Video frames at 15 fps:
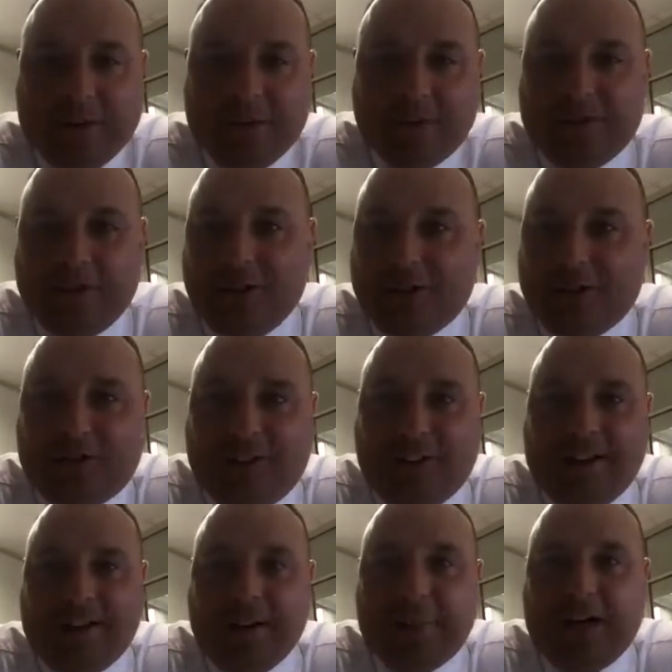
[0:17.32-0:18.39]
Dear
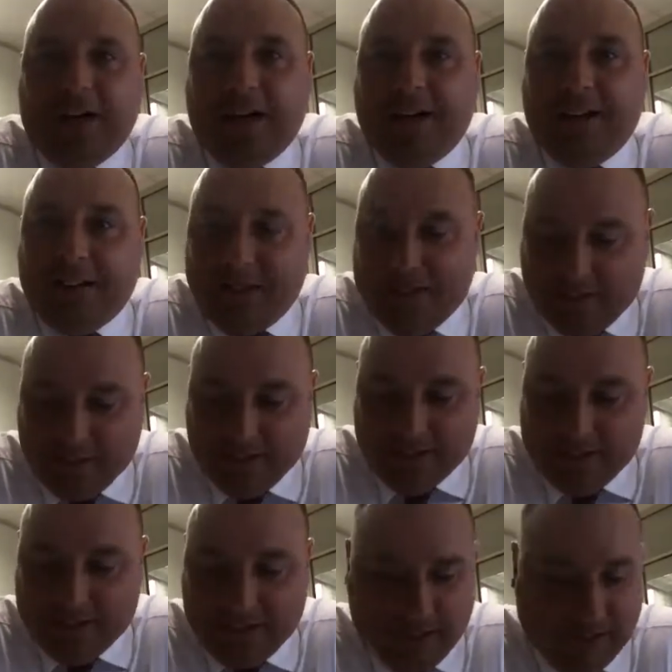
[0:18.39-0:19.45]
friend of mine,
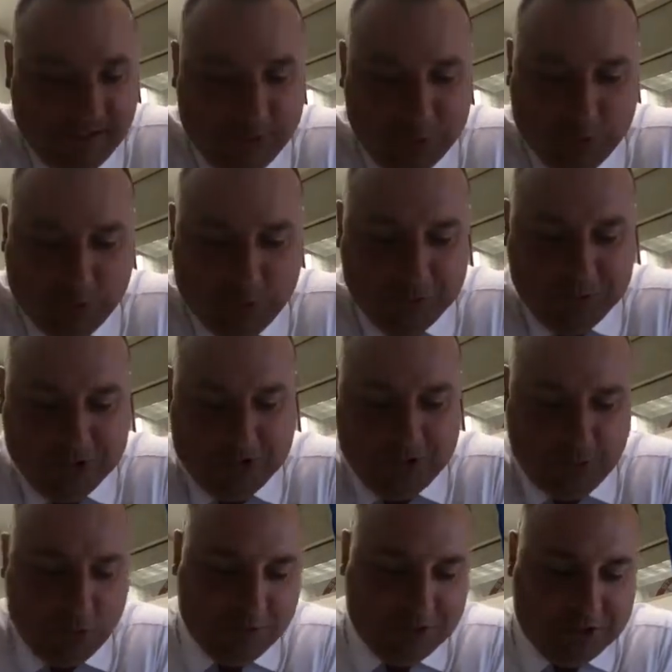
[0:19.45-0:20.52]
Tanya will always
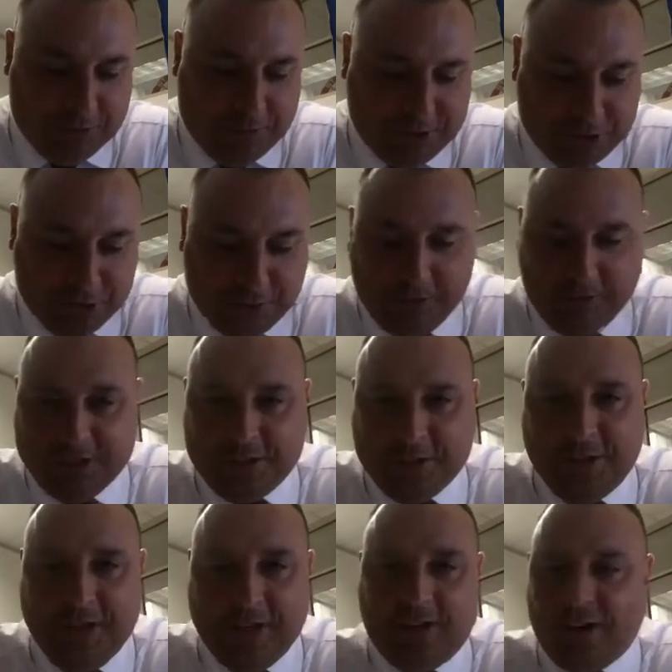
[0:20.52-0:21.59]
hold a special place in
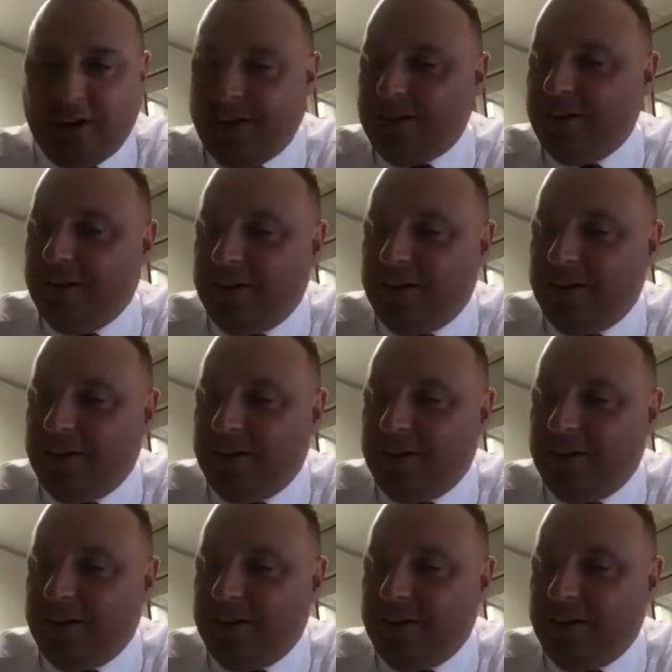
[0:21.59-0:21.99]
my heart